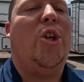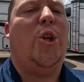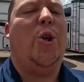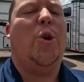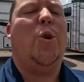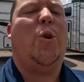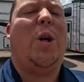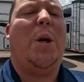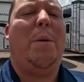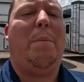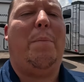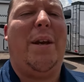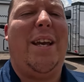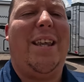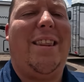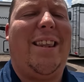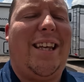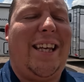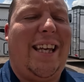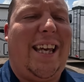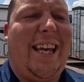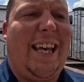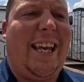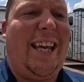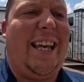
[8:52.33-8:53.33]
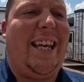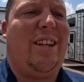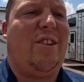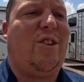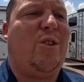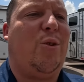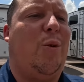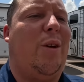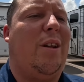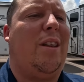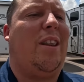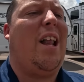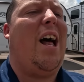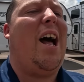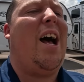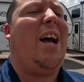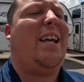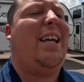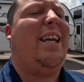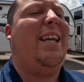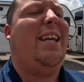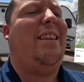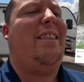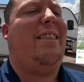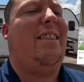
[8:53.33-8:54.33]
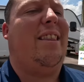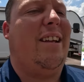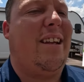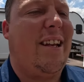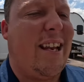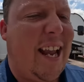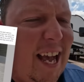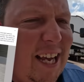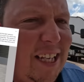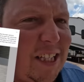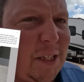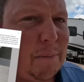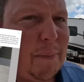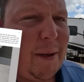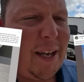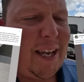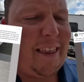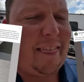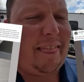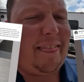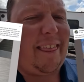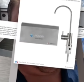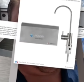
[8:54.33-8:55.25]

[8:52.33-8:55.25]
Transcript: You could be the key to unlocking the next big